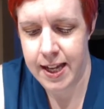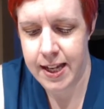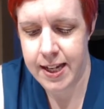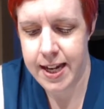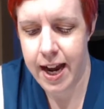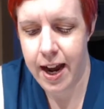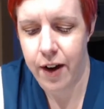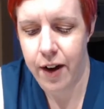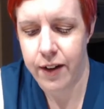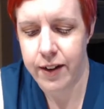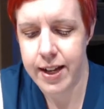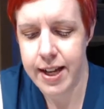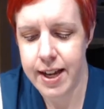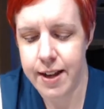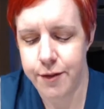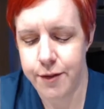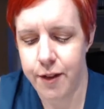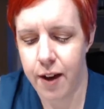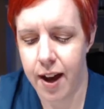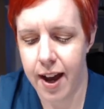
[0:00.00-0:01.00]
Now,
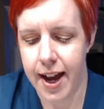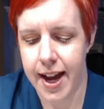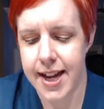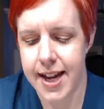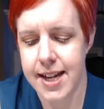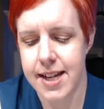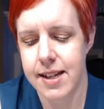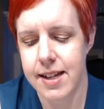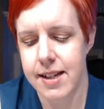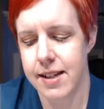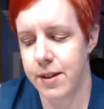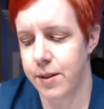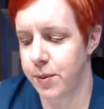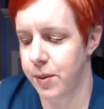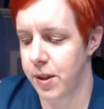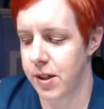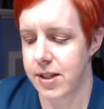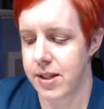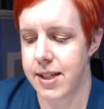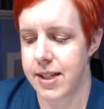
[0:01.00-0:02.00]
if I
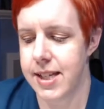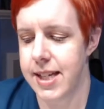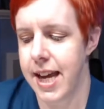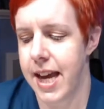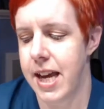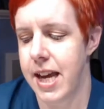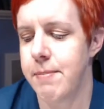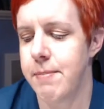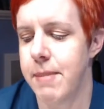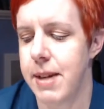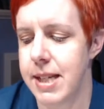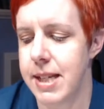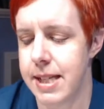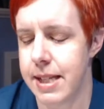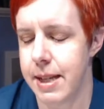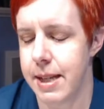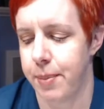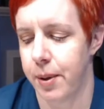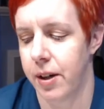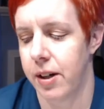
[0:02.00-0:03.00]
were to take my
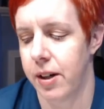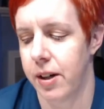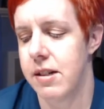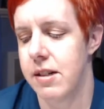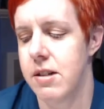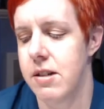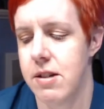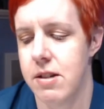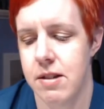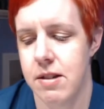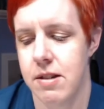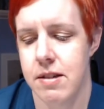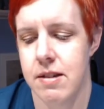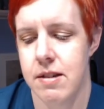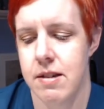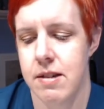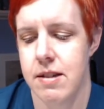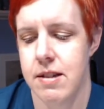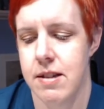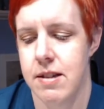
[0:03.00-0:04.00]
zipper,
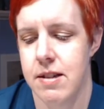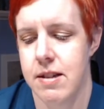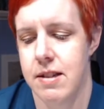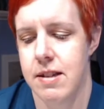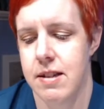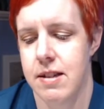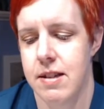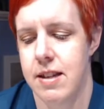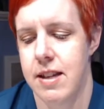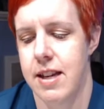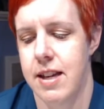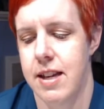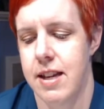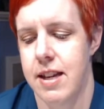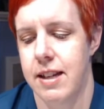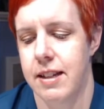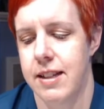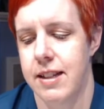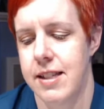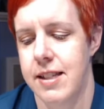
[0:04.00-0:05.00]

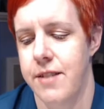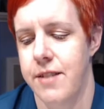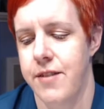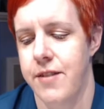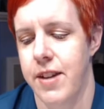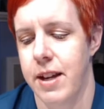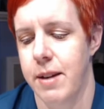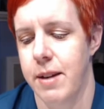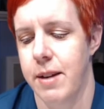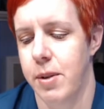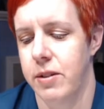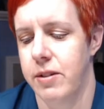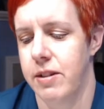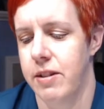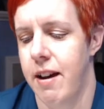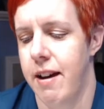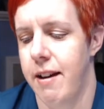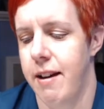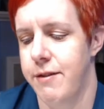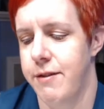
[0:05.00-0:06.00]
and let's see if I can pull it
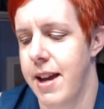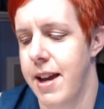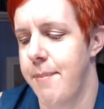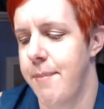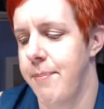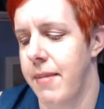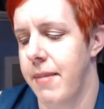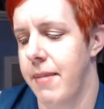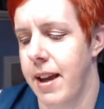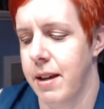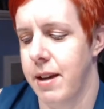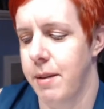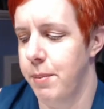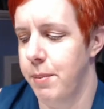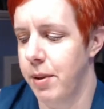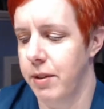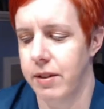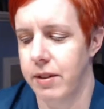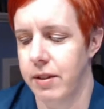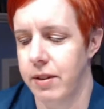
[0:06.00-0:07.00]
off. Yep, I can
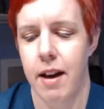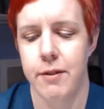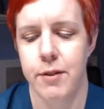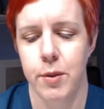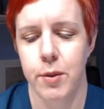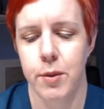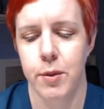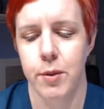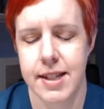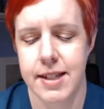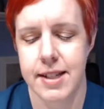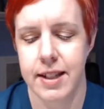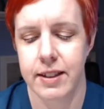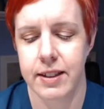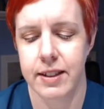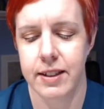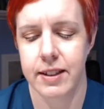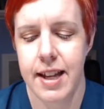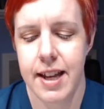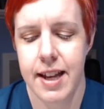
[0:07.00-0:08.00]
pull it off away
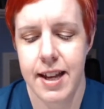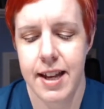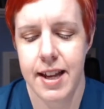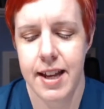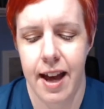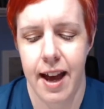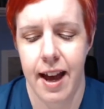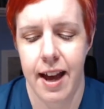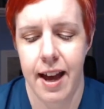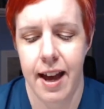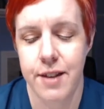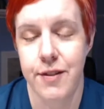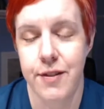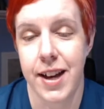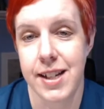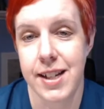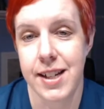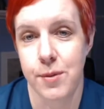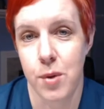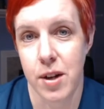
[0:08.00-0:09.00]
still. If
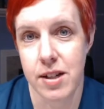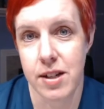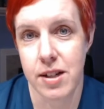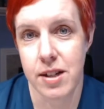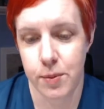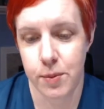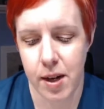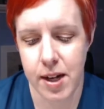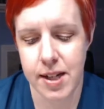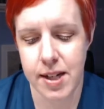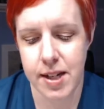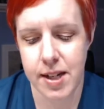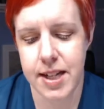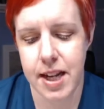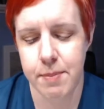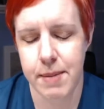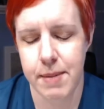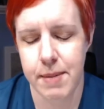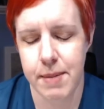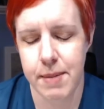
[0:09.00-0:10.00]
I wanted to
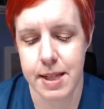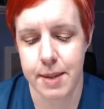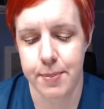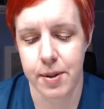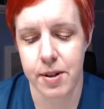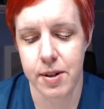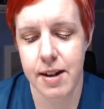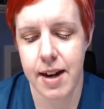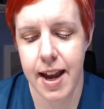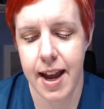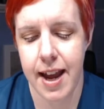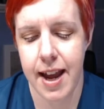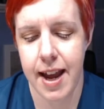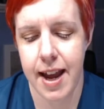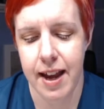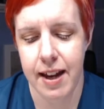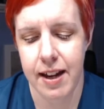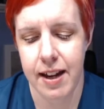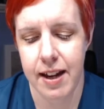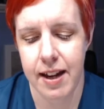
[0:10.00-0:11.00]
take my zipper
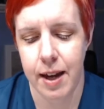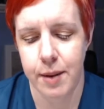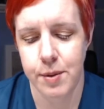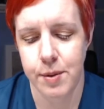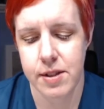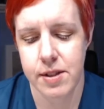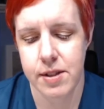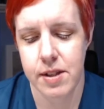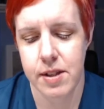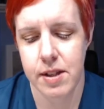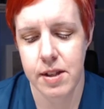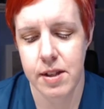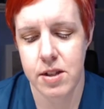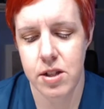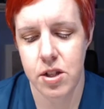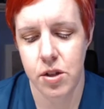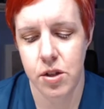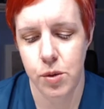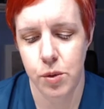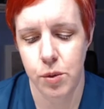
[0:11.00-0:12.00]
and I was
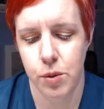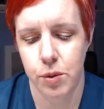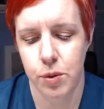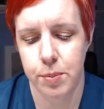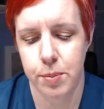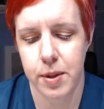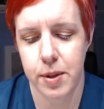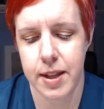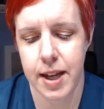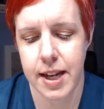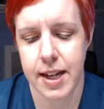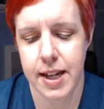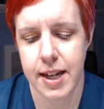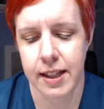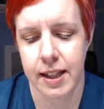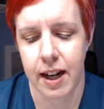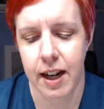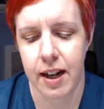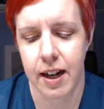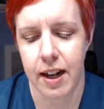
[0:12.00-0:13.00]
to put that in
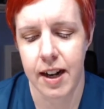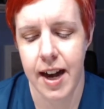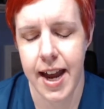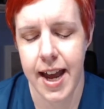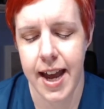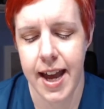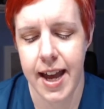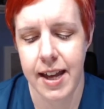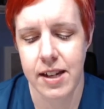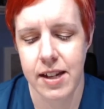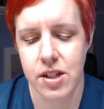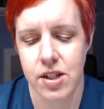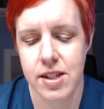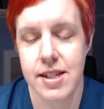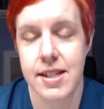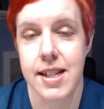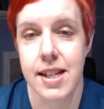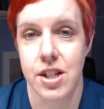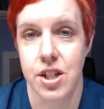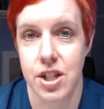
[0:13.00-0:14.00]
there and just
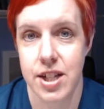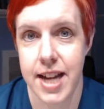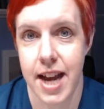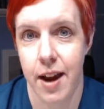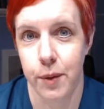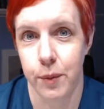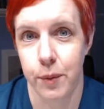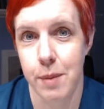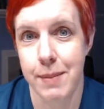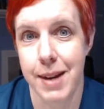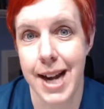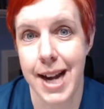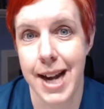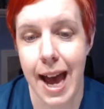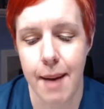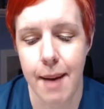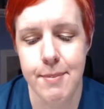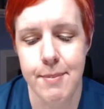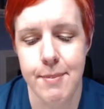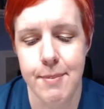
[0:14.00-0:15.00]
stitch it down, what might
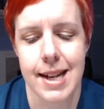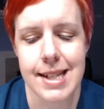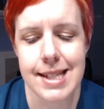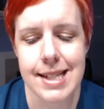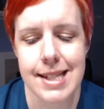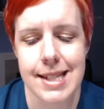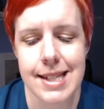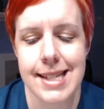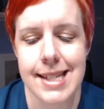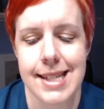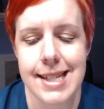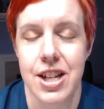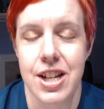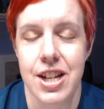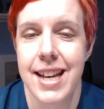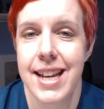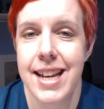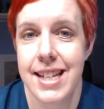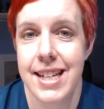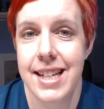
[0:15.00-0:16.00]
happen as I stitch
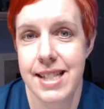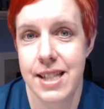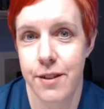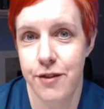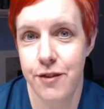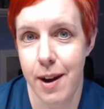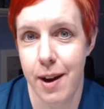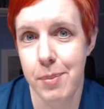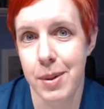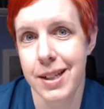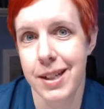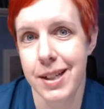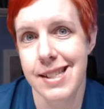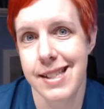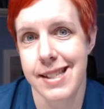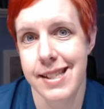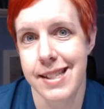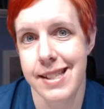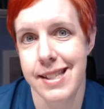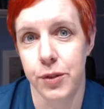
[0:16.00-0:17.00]
is the fabric
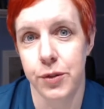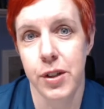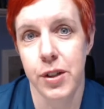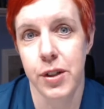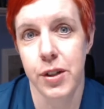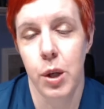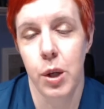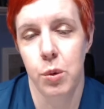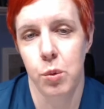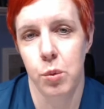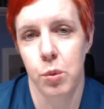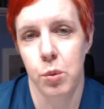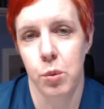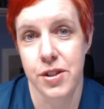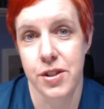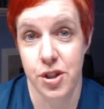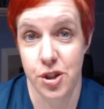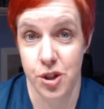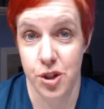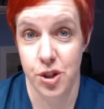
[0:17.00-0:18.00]
itself will
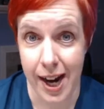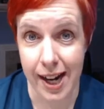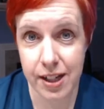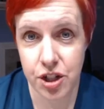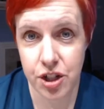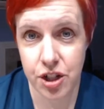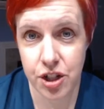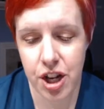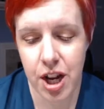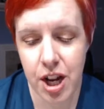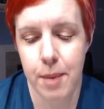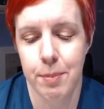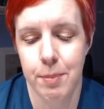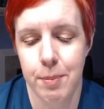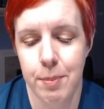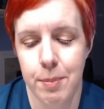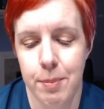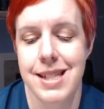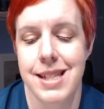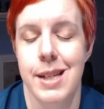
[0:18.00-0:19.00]
stretch,
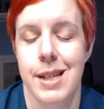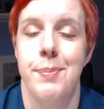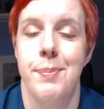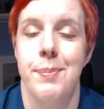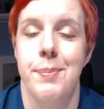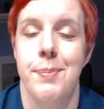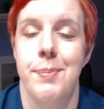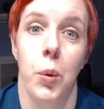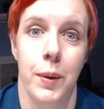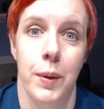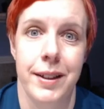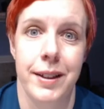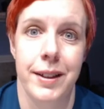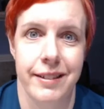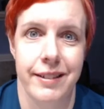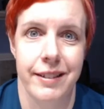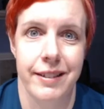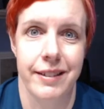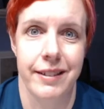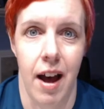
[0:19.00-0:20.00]
but the zipper will
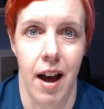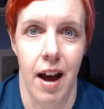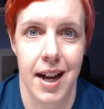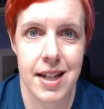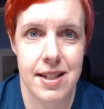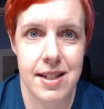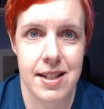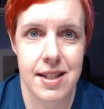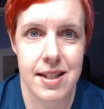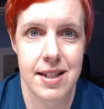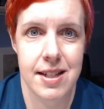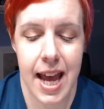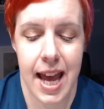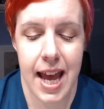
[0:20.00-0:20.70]
not.